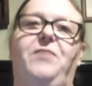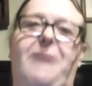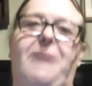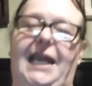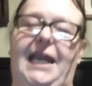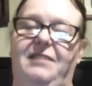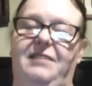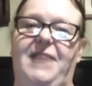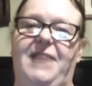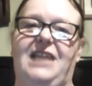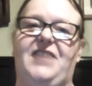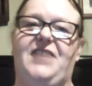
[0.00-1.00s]
in the middle
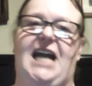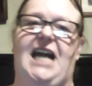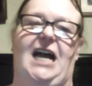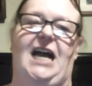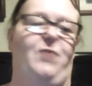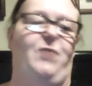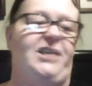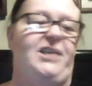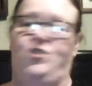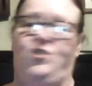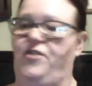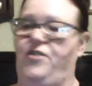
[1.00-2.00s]
of the night when he's
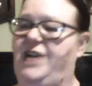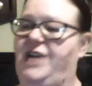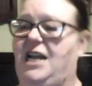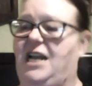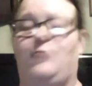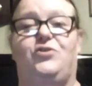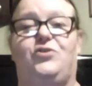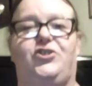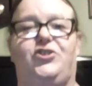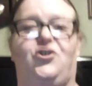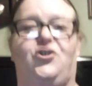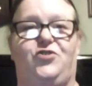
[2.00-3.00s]
snoring like a
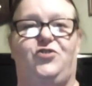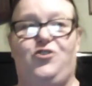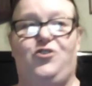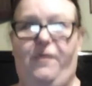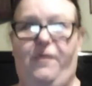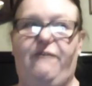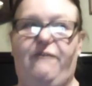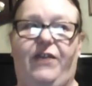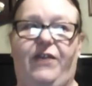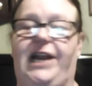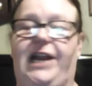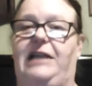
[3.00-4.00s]
warthog or snoring for
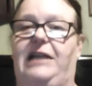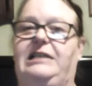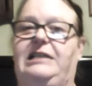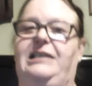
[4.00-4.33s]
England.